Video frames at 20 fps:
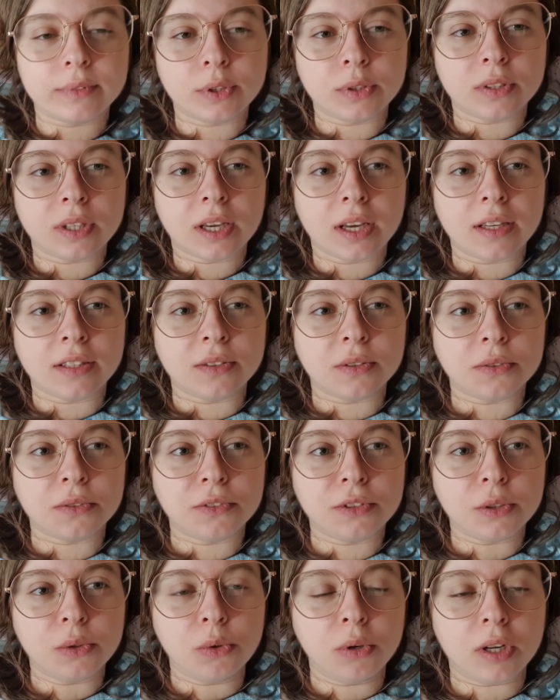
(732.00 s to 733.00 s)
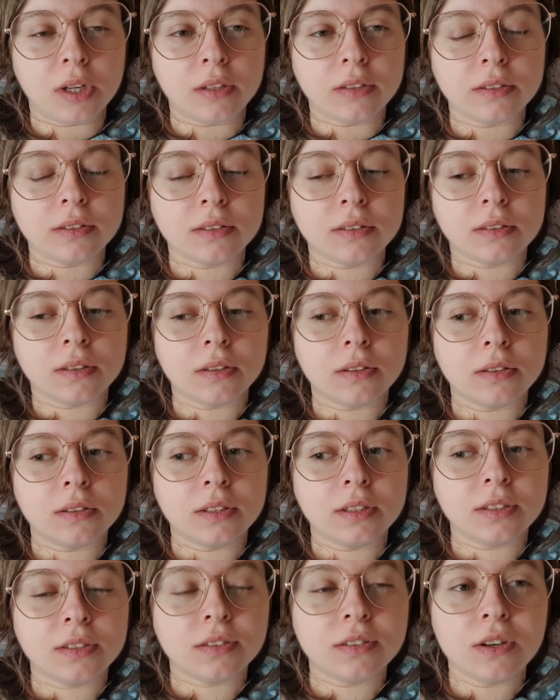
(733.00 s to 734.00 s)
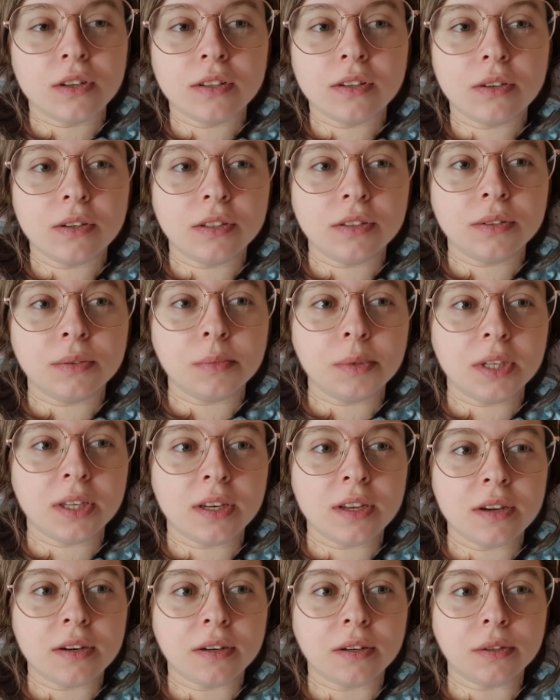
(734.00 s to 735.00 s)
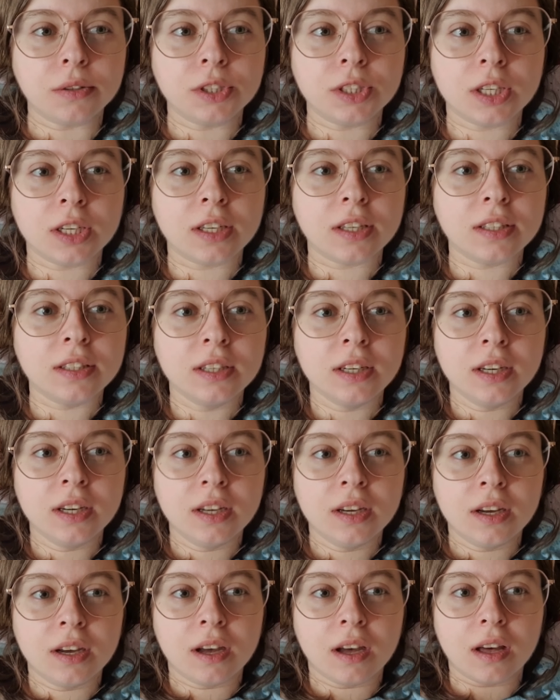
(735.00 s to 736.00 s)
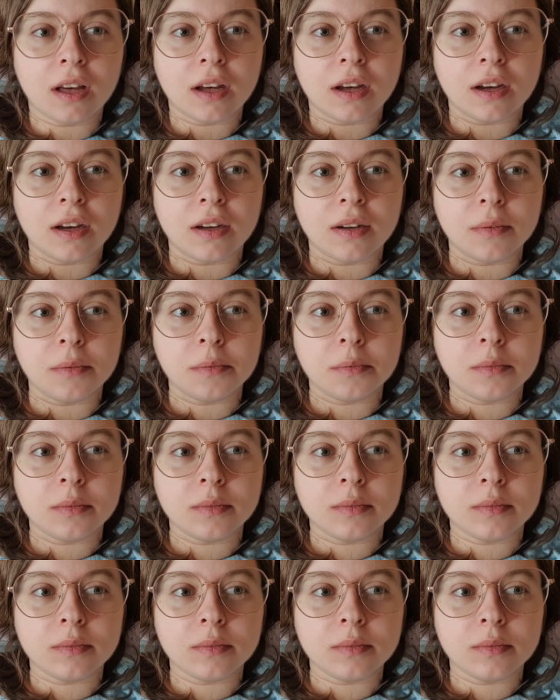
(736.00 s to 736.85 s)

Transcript: today I don't feel well, so there's not going to be any crochet. Um,